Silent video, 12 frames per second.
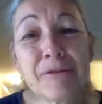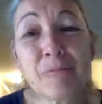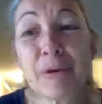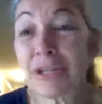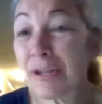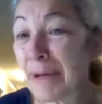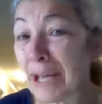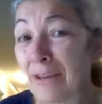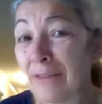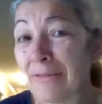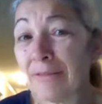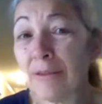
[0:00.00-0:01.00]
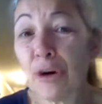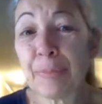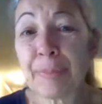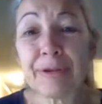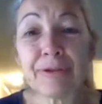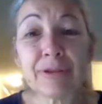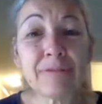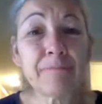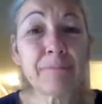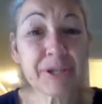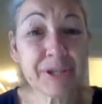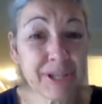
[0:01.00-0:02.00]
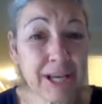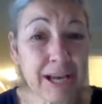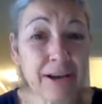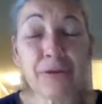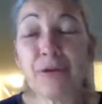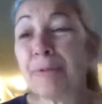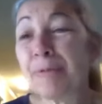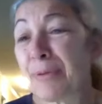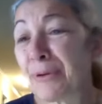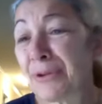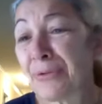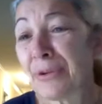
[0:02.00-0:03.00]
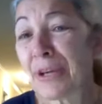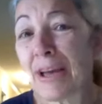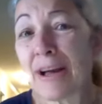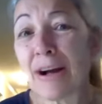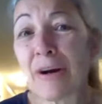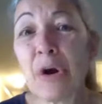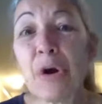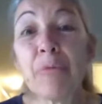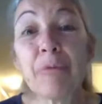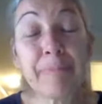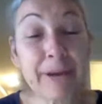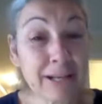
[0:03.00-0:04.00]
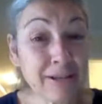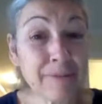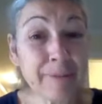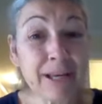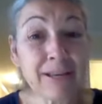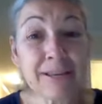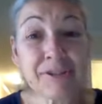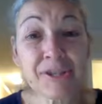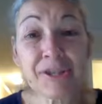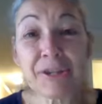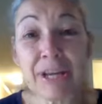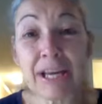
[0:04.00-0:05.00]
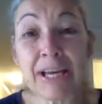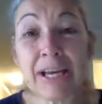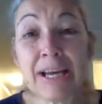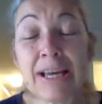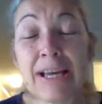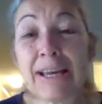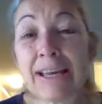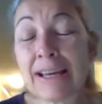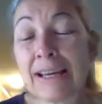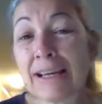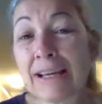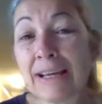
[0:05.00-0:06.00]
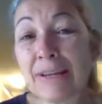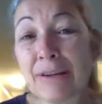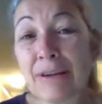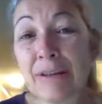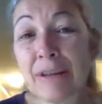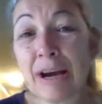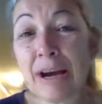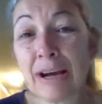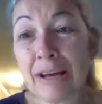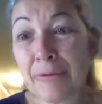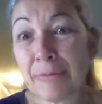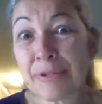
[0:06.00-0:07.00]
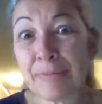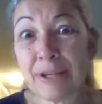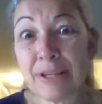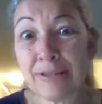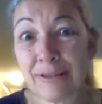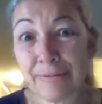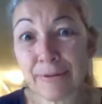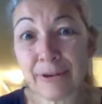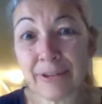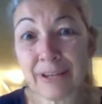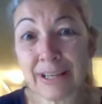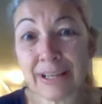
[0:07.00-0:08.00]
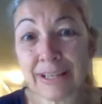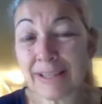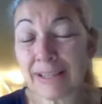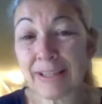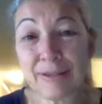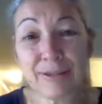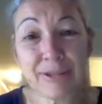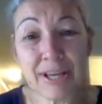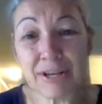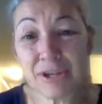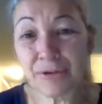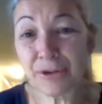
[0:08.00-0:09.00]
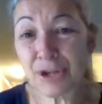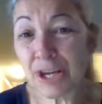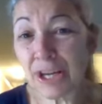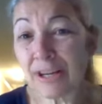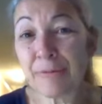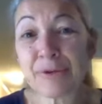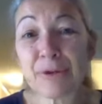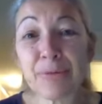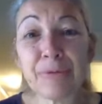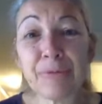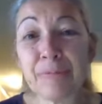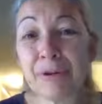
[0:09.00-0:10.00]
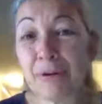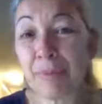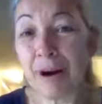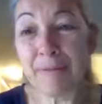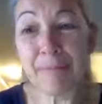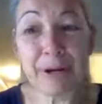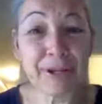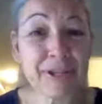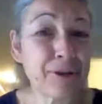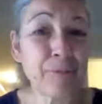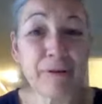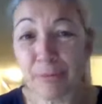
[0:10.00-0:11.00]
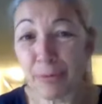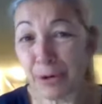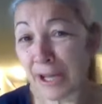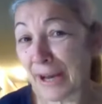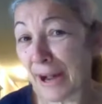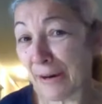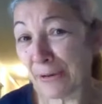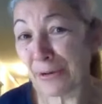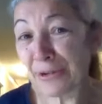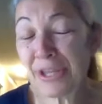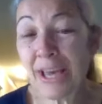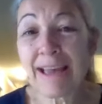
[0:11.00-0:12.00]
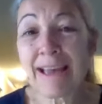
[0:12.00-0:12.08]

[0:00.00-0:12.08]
went to the bank, opened business account, opened personal account, went back to the bank yesterday, and it was somebody different. And I said, I need this cashier's check. I was told it would be no problem. I just had to wait 48 hours.